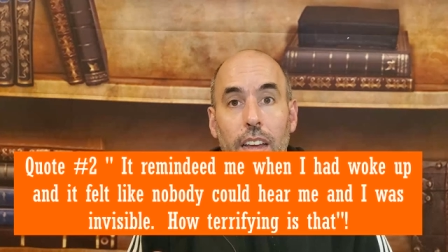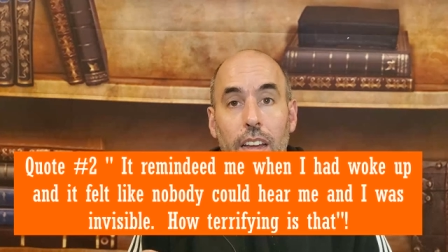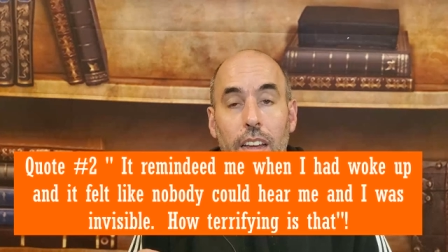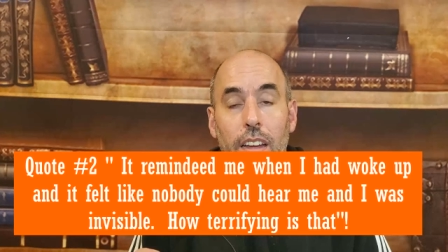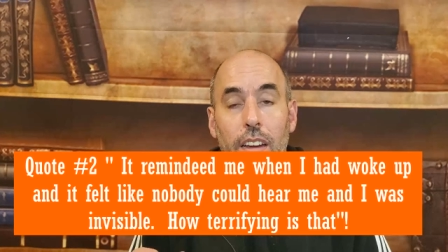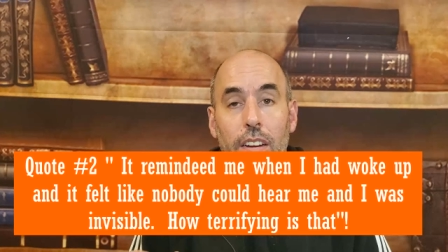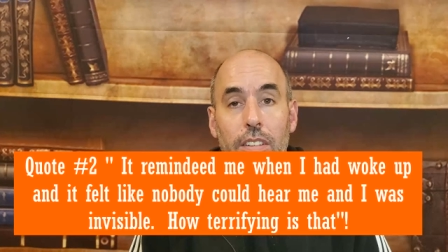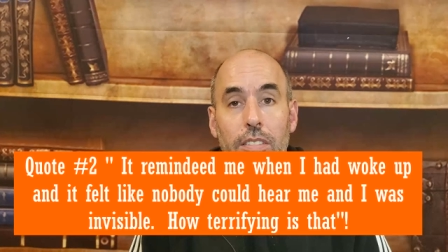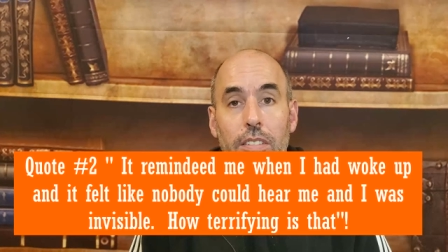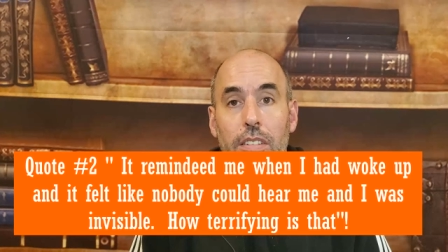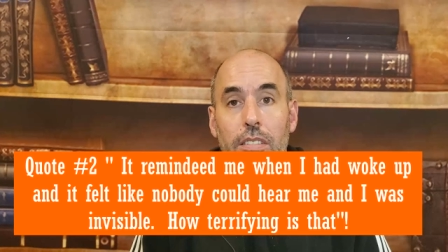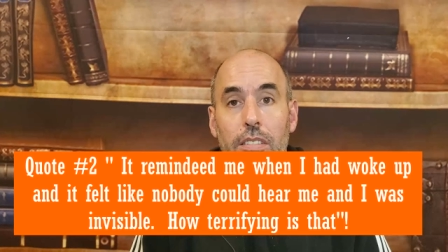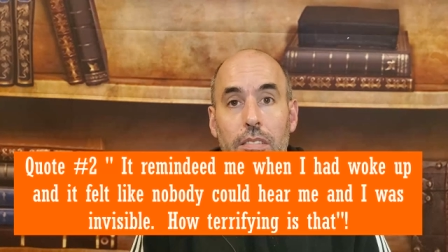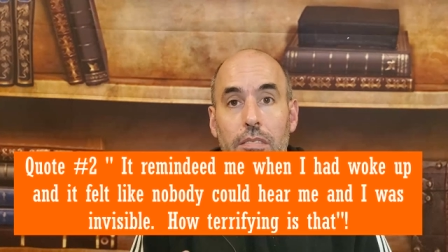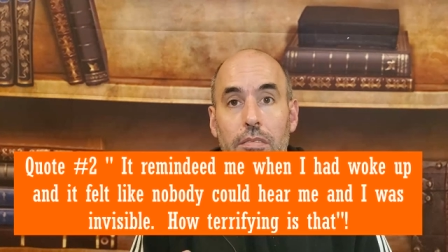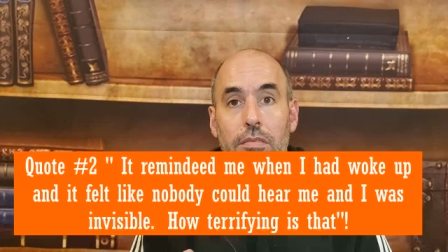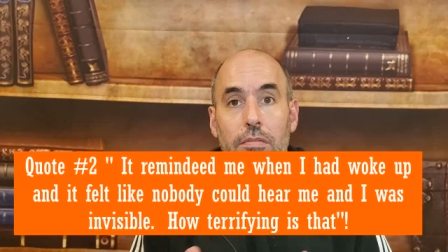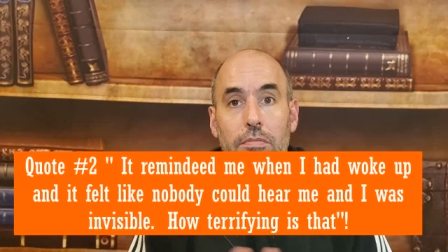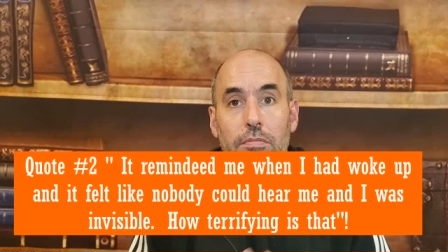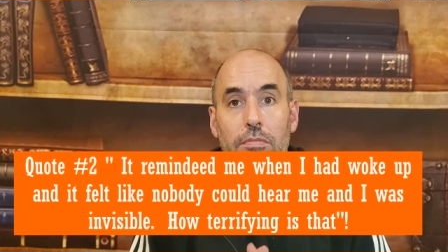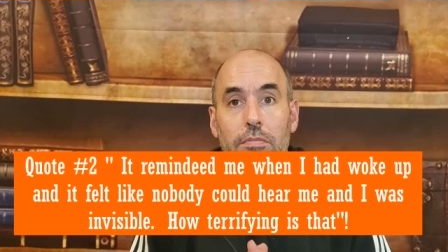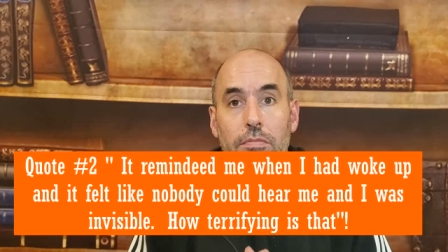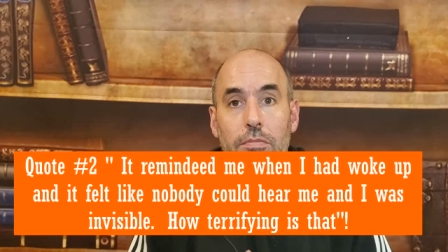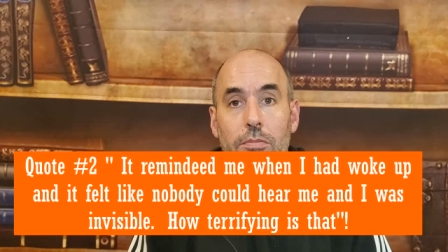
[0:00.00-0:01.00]
You just,
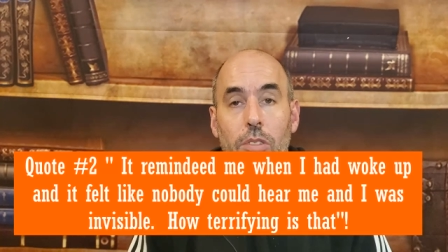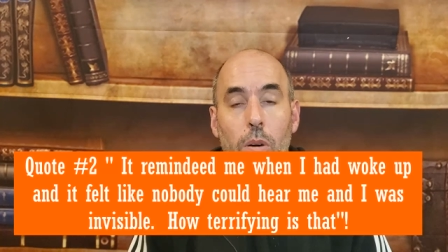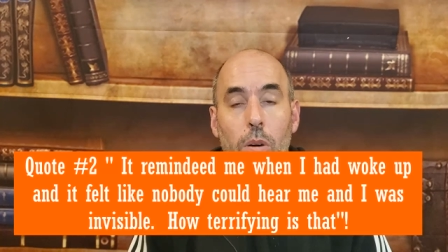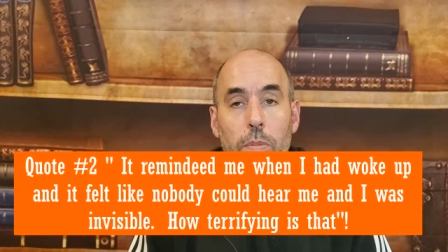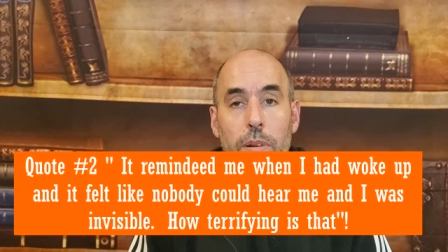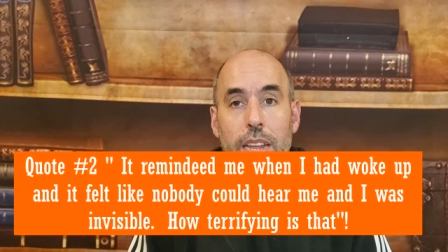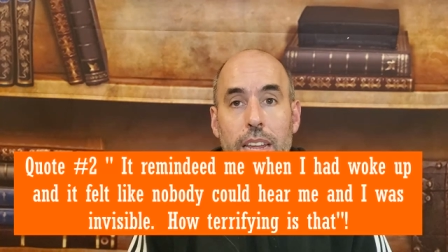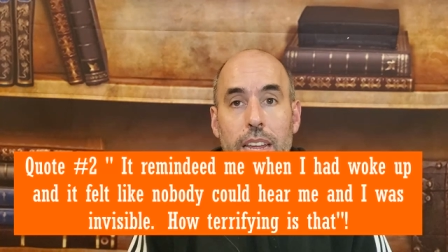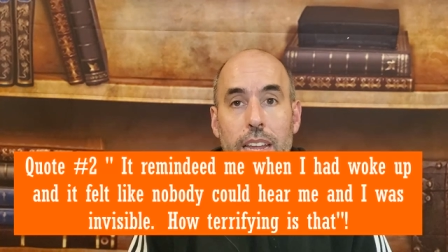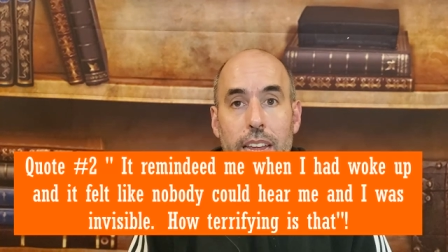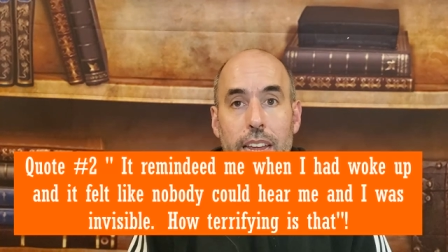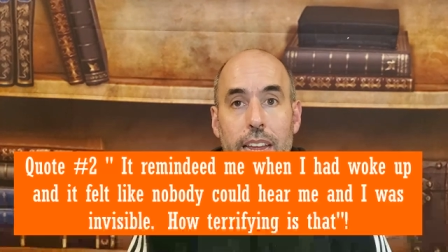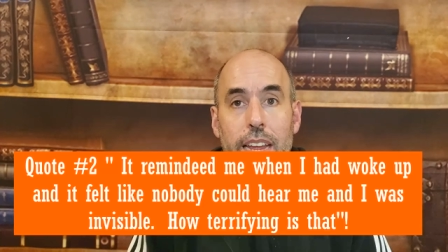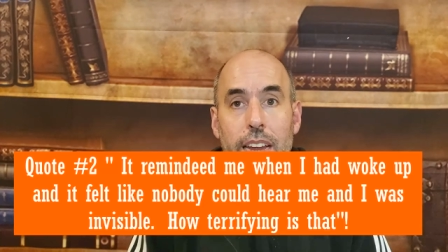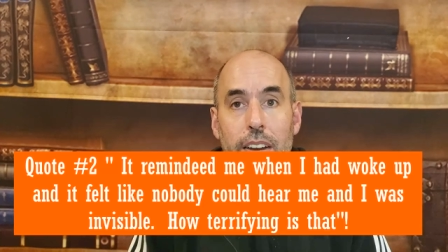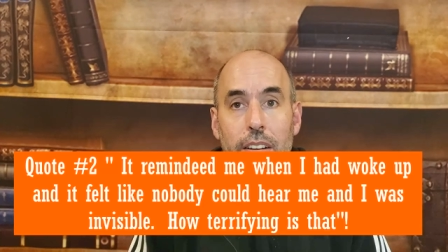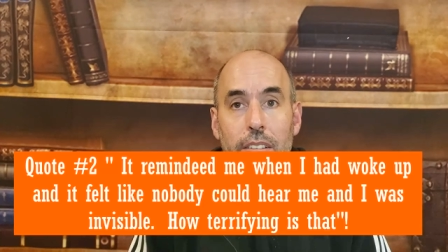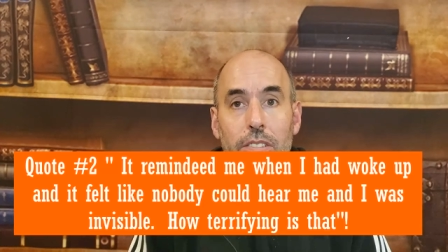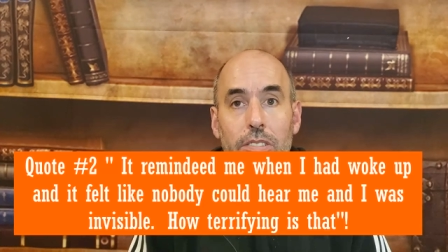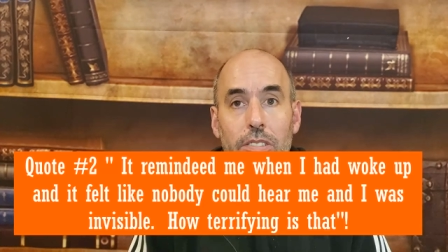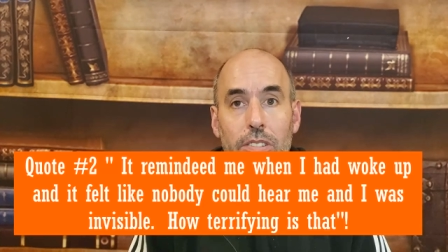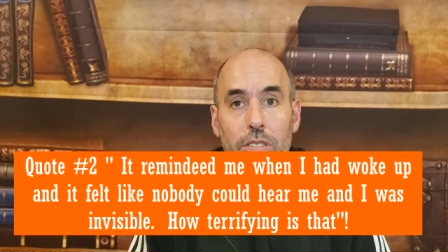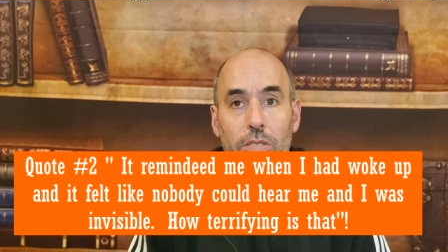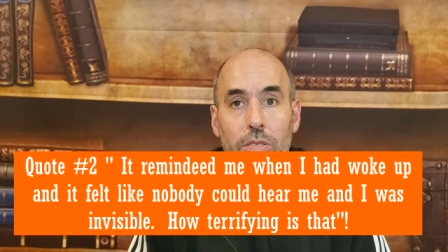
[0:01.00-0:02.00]
nobody
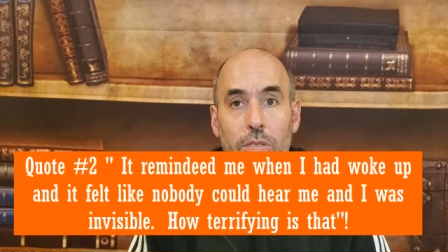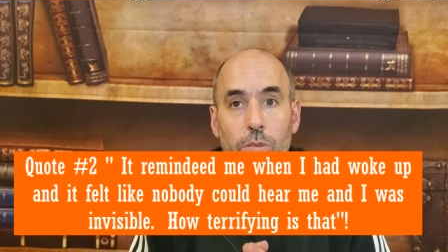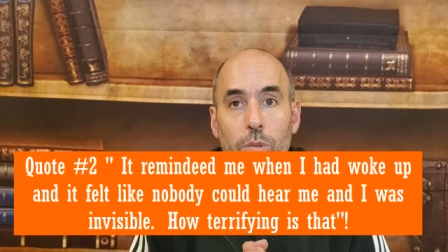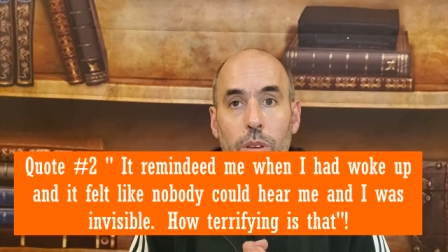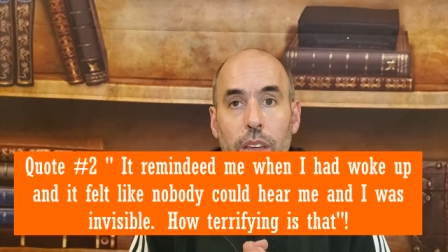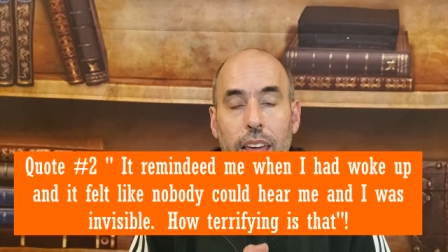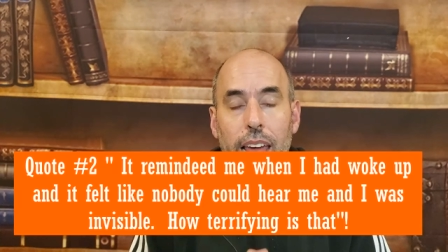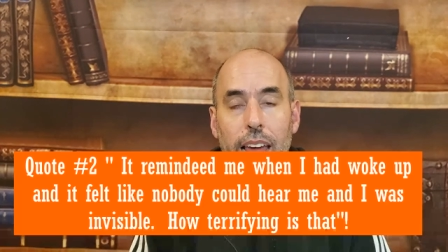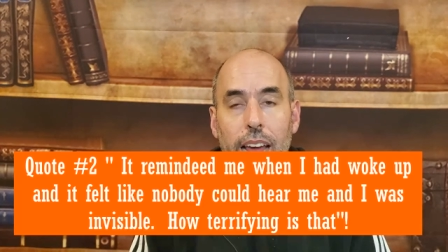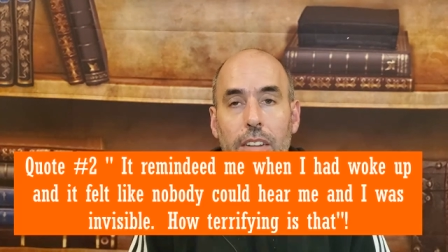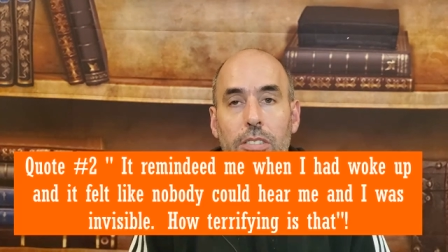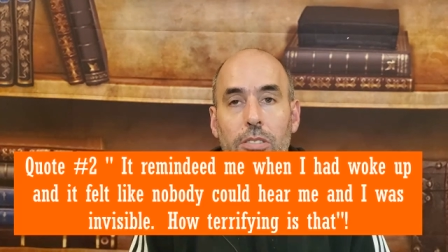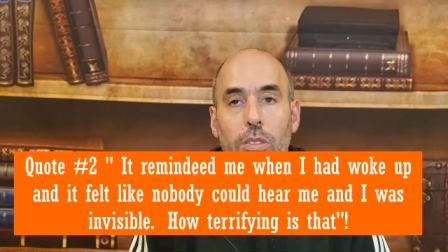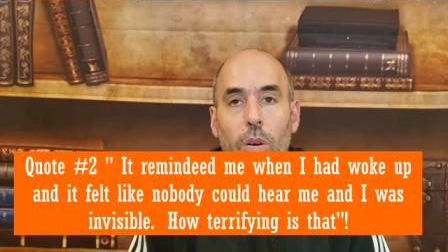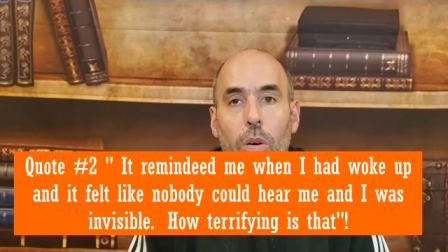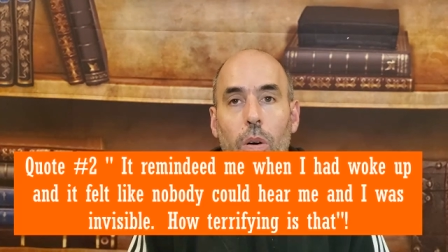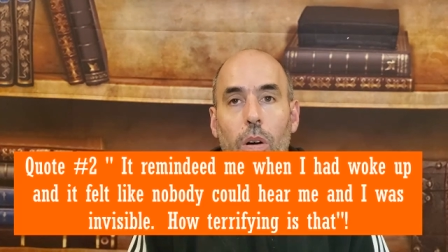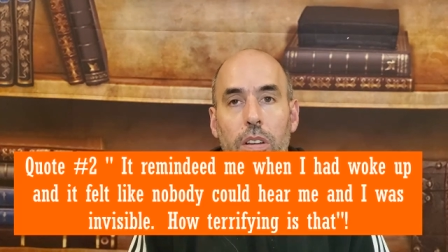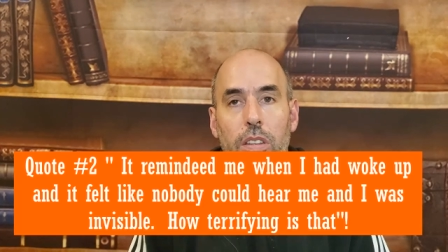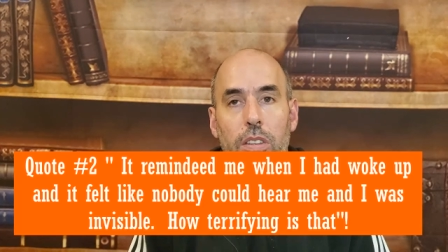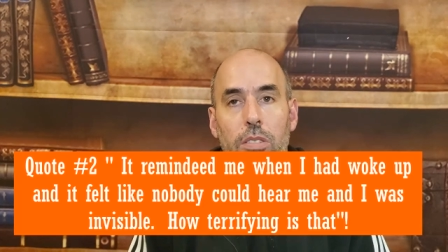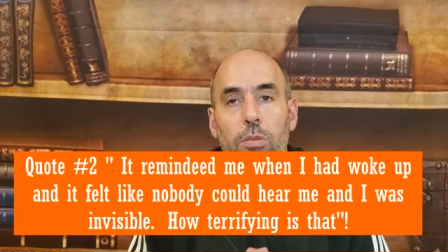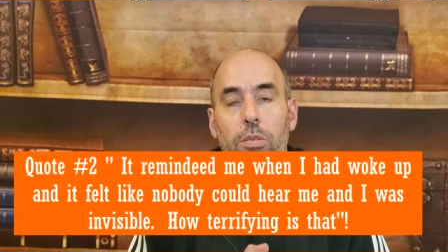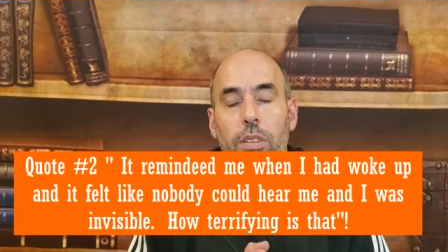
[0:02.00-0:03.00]
hears you. You can't
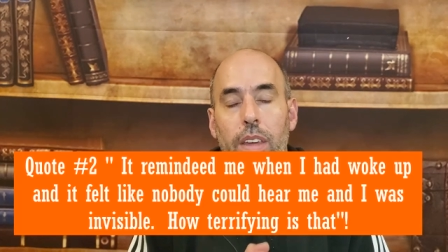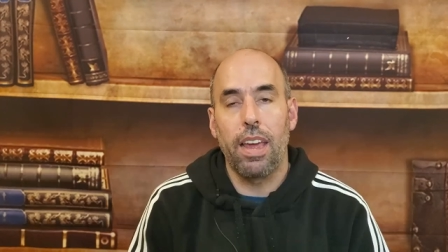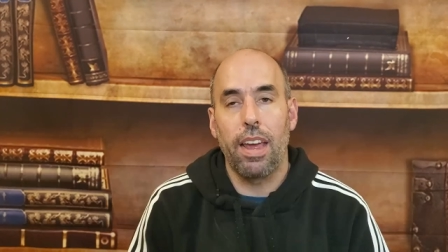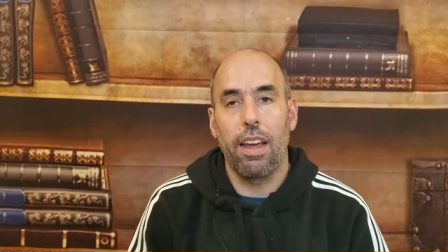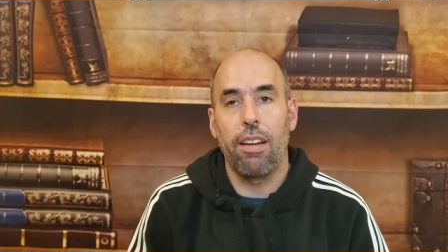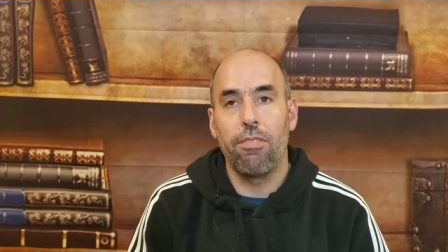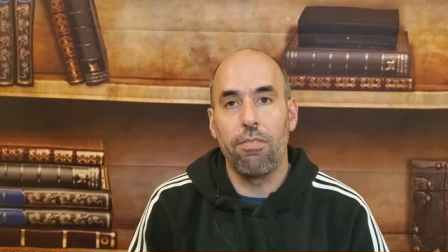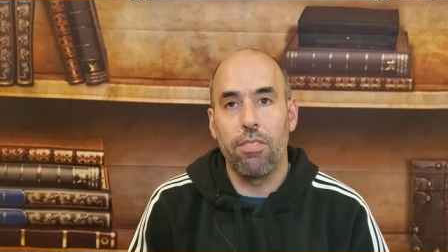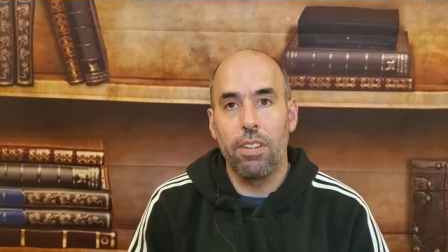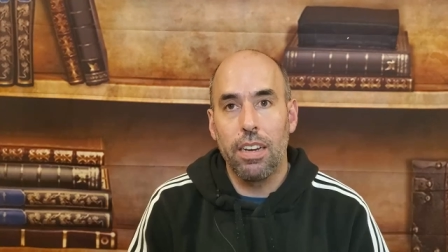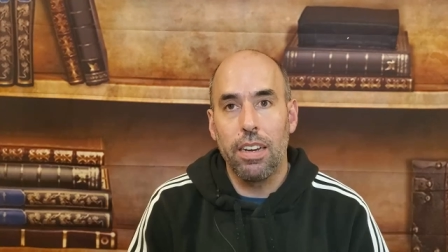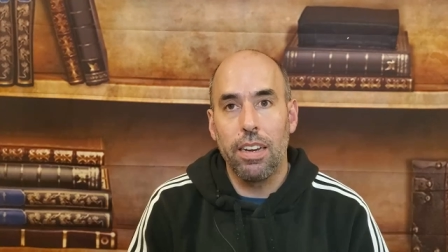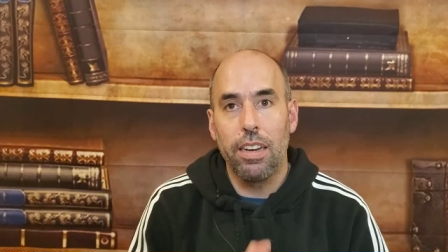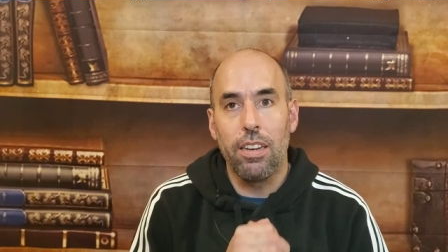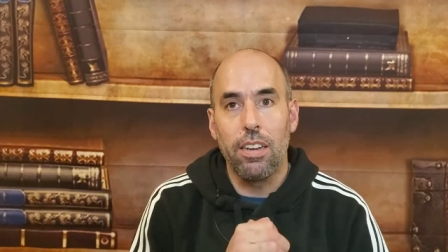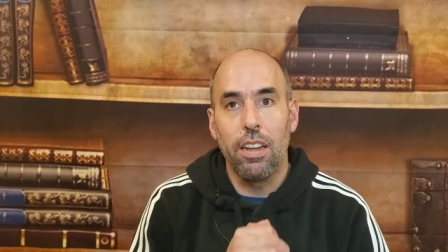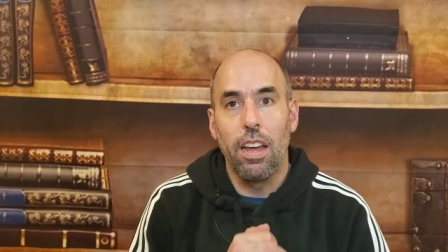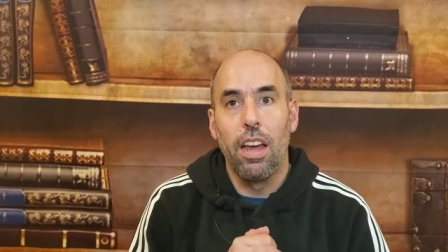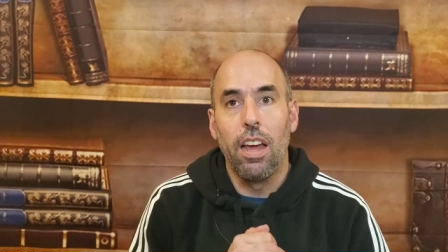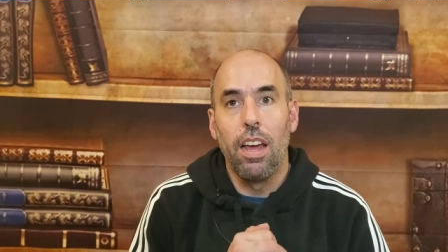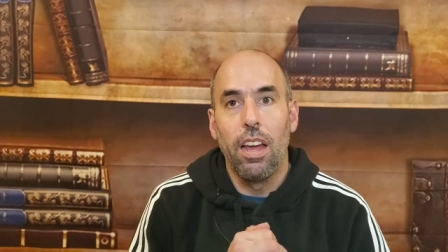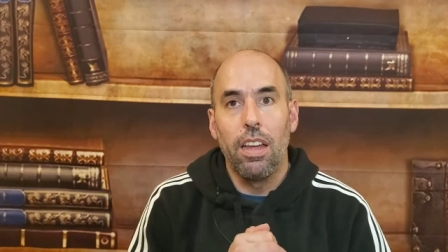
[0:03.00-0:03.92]
talk. You can't read.